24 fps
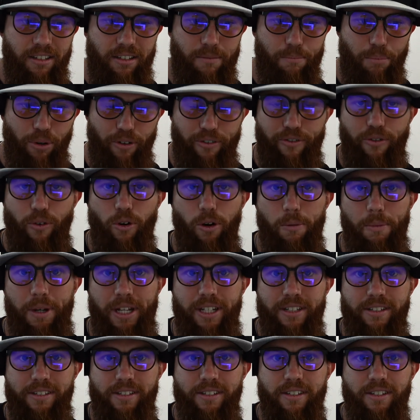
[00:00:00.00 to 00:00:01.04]

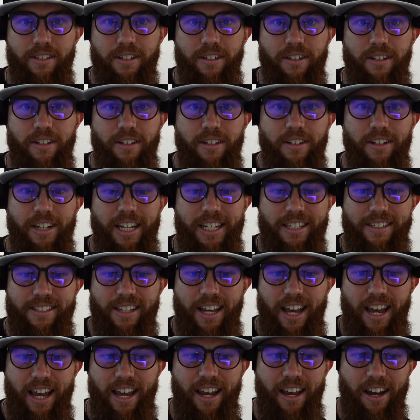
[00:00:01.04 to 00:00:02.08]
performance and
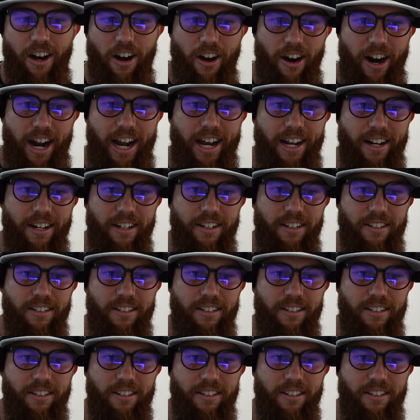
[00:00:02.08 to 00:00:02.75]
say, all right,